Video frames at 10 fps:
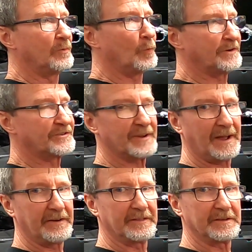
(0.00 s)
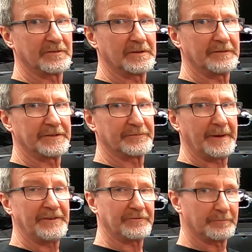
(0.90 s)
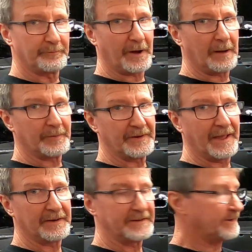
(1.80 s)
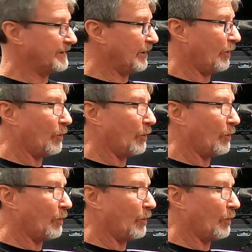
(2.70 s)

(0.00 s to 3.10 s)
one side of the of the spacer popping down into that